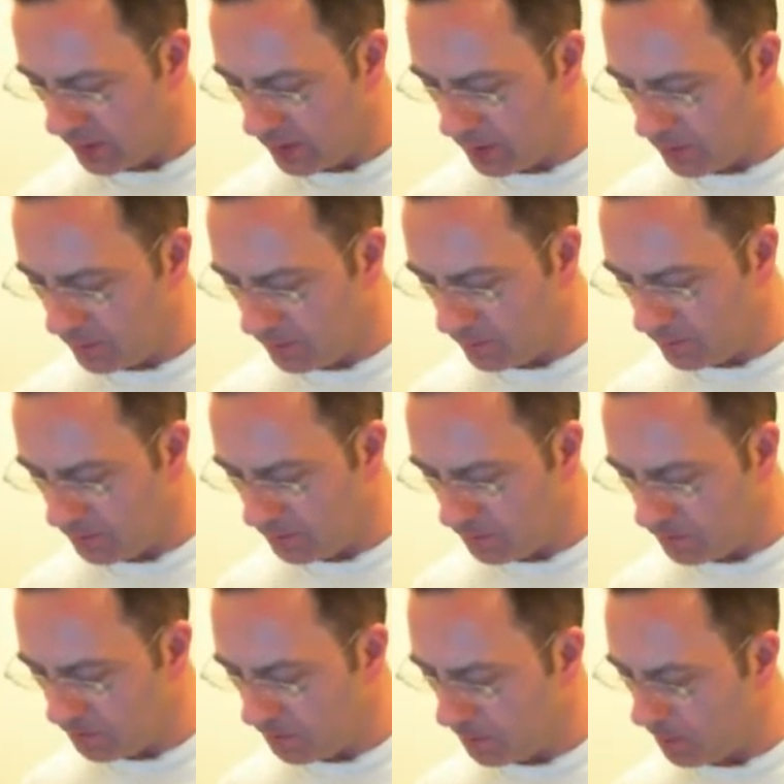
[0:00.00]
In
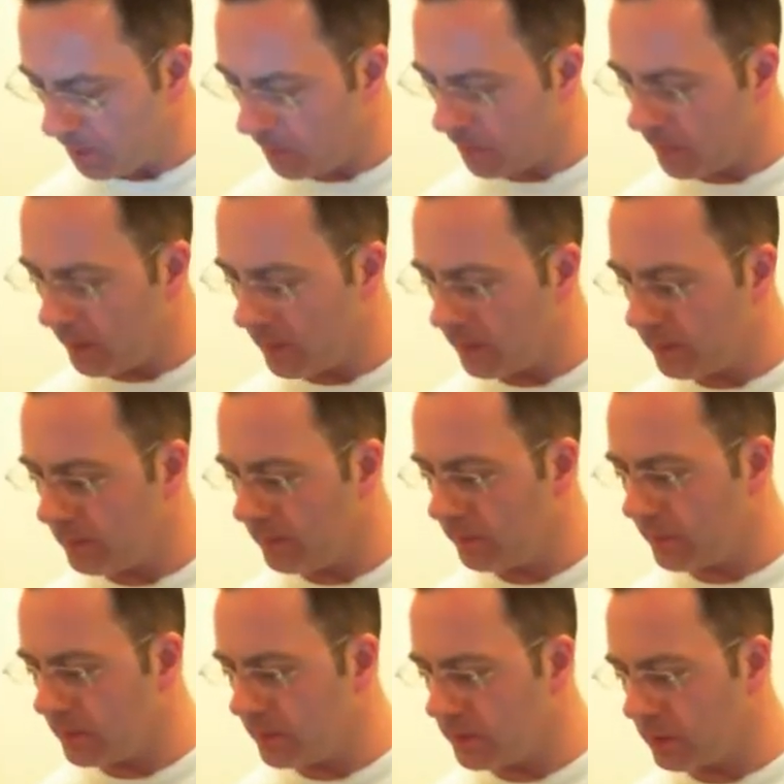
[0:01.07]

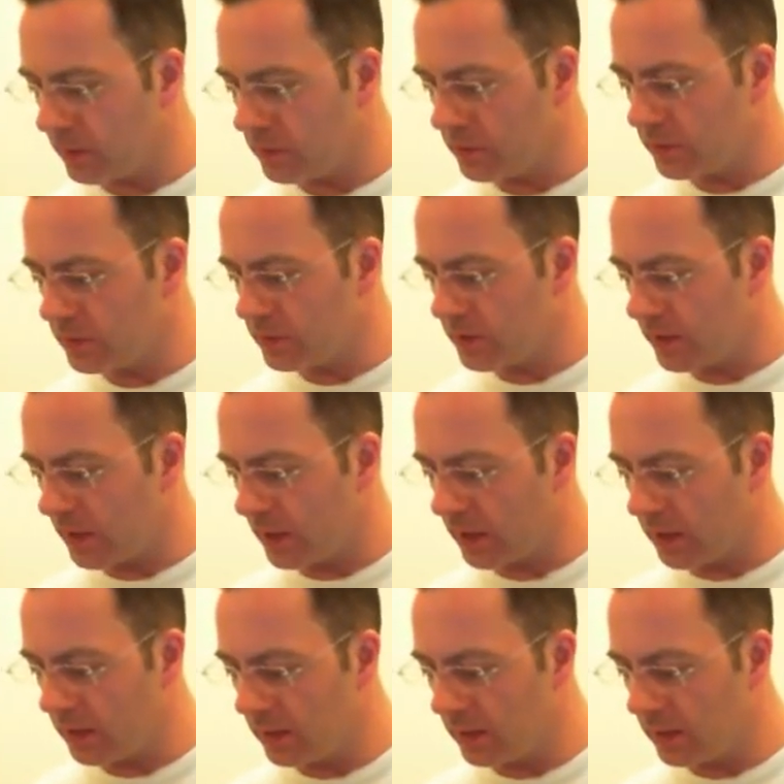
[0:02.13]
fact, it goes on to say